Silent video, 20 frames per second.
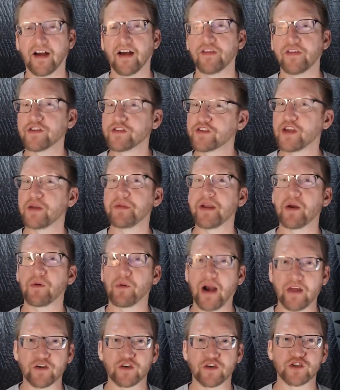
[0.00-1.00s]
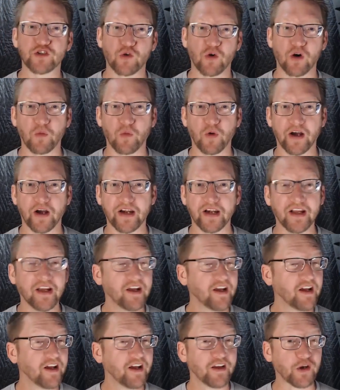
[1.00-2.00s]
This is going to be a rather short one.
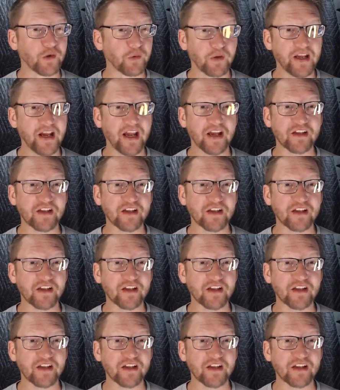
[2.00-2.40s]
There really